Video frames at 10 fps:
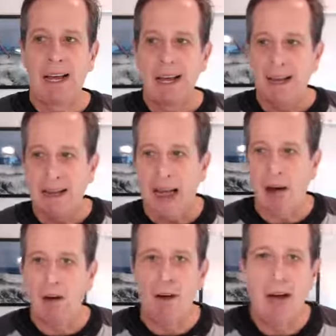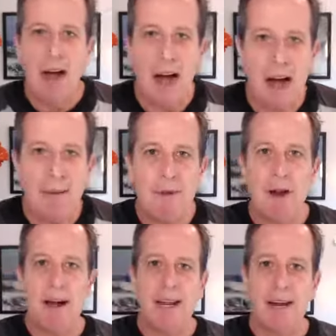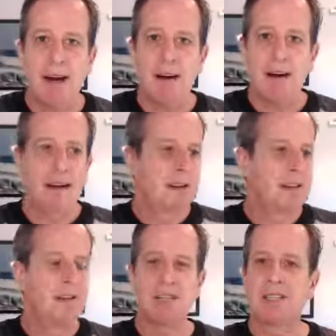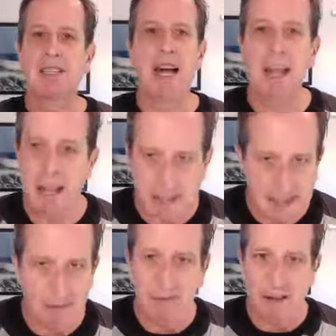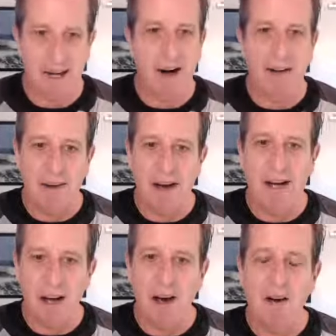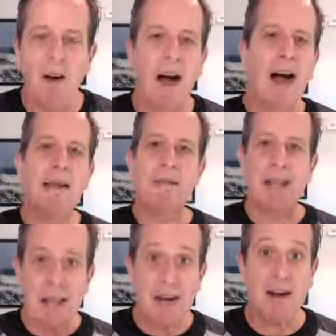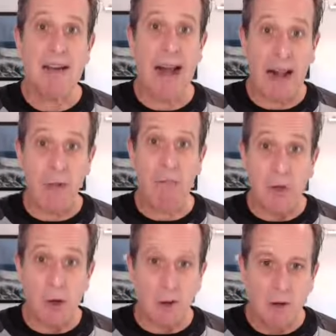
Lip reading: Now, I'm not here to just tell you something that you already know. I'm here to help you.